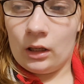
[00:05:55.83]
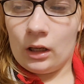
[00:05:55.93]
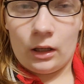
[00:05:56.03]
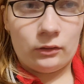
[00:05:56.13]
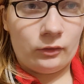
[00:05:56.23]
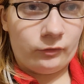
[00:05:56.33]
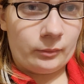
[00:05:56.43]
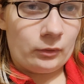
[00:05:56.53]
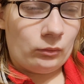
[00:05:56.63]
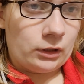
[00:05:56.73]
I don't know if I'm
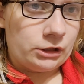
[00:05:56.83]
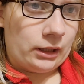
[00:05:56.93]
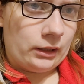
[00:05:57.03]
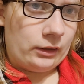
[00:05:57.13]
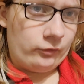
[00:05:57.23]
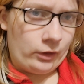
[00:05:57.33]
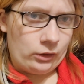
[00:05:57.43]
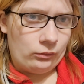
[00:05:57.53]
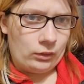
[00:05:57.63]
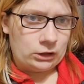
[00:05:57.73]
gonna watch that. If I
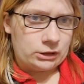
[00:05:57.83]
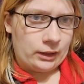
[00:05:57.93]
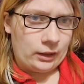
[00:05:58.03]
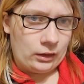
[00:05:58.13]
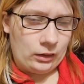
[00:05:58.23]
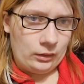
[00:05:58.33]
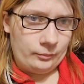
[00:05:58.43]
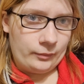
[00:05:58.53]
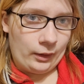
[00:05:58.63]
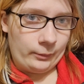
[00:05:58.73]
do watch that,
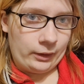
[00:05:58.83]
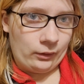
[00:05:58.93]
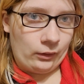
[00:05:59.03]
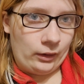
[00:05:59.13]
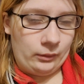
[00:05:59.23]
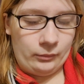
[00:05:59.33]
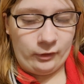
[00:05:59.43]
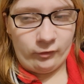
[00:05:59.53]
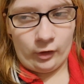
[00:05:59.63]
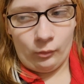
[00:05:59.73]
that'd be good, but
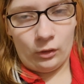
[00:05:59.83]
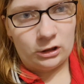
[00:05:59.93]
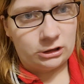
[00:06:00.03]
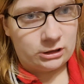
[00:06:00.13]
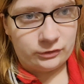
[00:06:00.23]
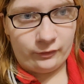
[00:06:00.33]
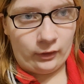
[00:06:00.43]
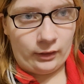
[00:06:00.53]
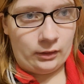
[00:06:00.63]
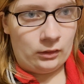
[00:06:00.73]
if I don't watch it, it's
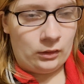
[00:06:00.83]
fine.